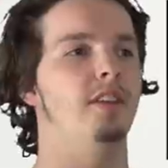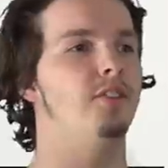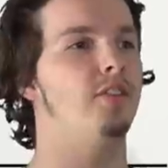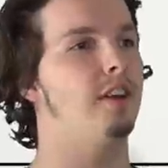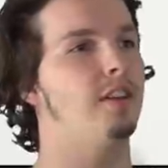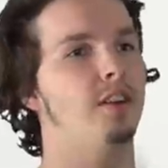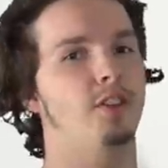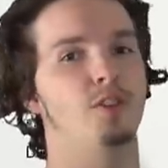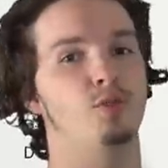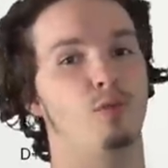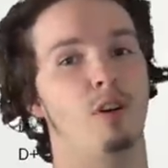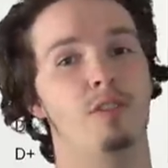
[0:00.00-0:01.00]
Let's take a look at
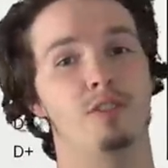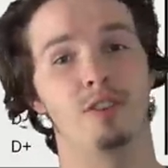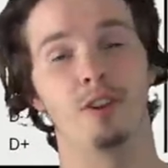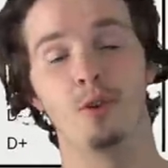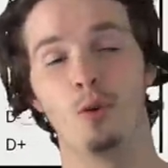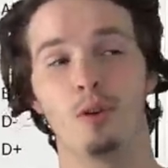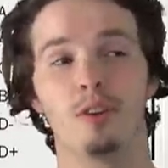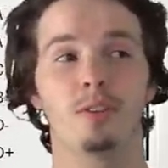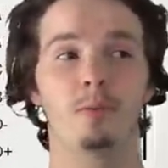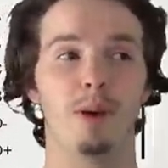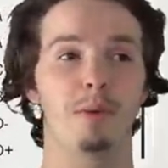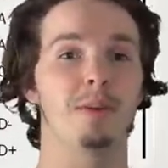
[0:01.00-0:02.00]
this roster. In order to
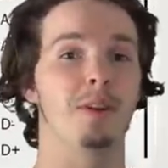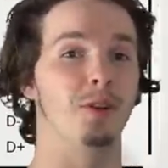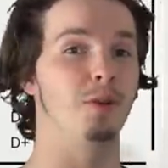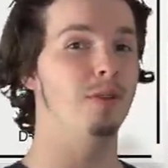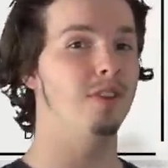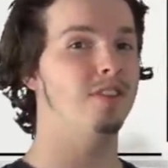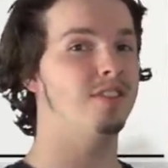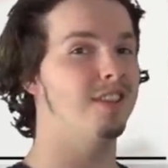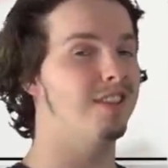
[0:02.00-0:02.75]
be able to do this,